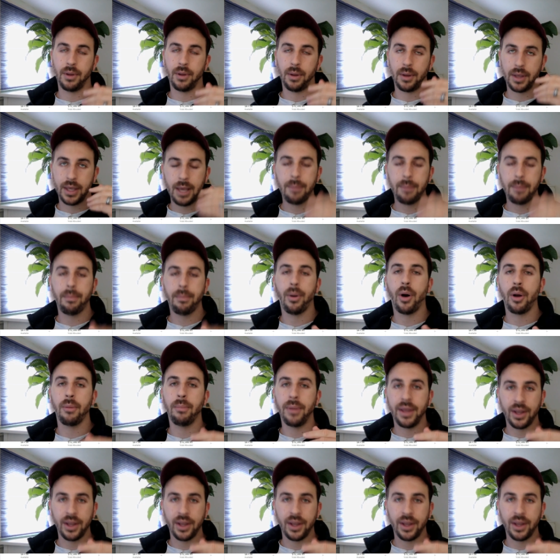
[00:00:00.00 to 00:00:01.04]
keep on
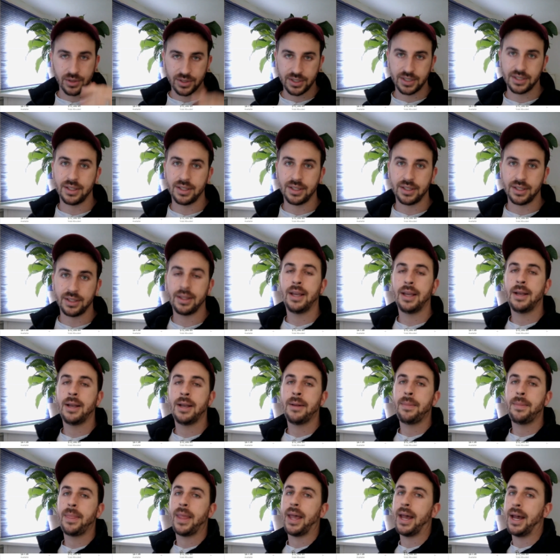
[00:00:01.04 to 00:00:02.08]
being consistent
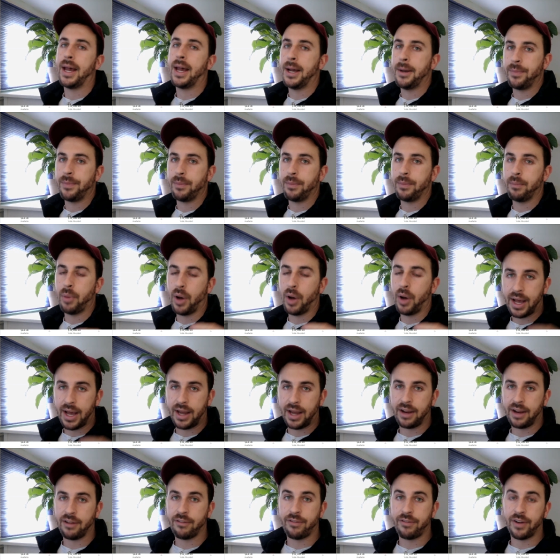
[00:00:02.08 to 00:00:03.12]
Um, by
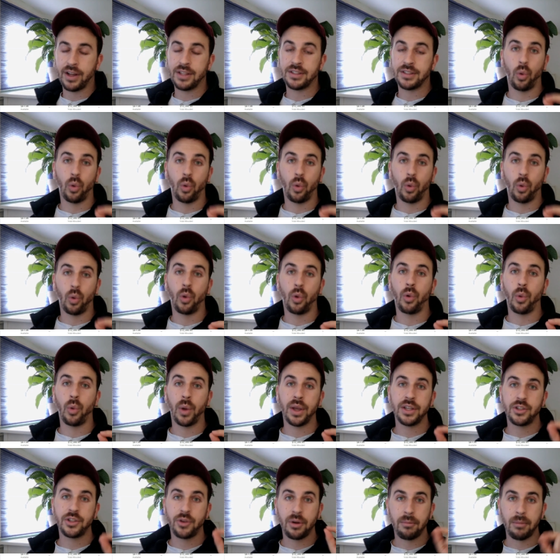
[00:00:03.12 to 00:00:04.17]
adding funds, and
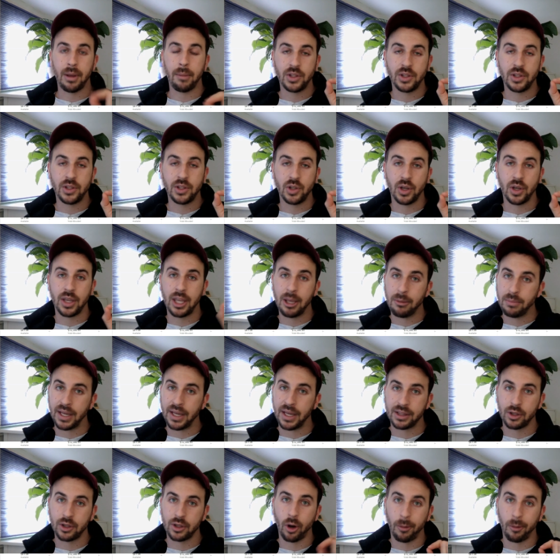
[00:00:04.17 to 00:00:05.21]
always remember to keep
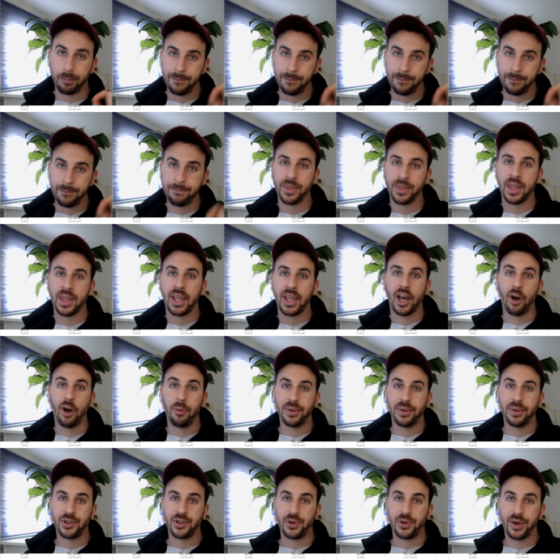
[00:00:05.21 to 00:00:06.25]
that copy
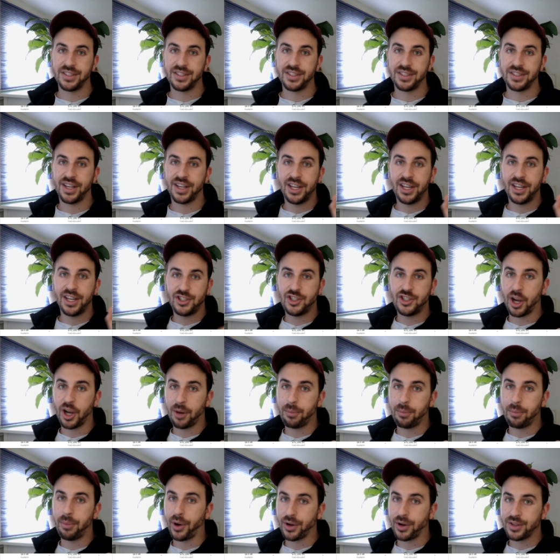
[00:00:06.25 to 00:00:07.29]
open trades
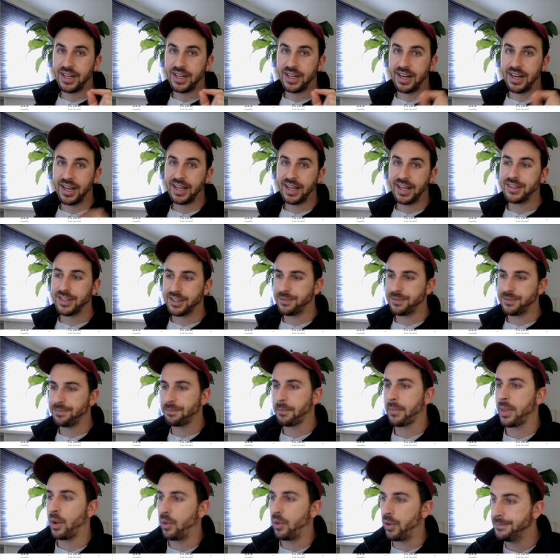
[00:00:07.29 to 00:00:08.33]
checkbox selected.
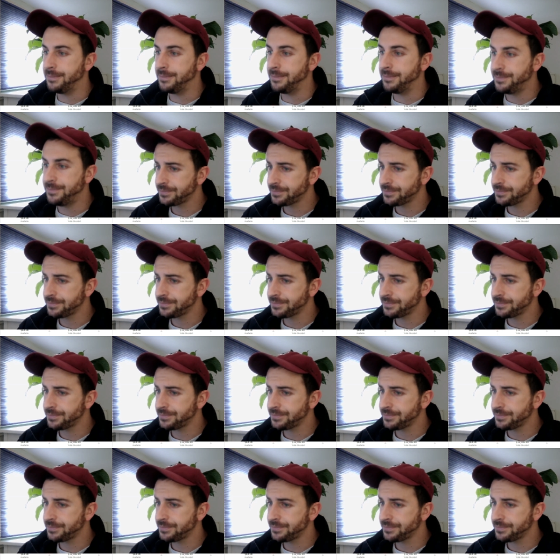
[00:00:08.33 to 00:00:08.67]
All right,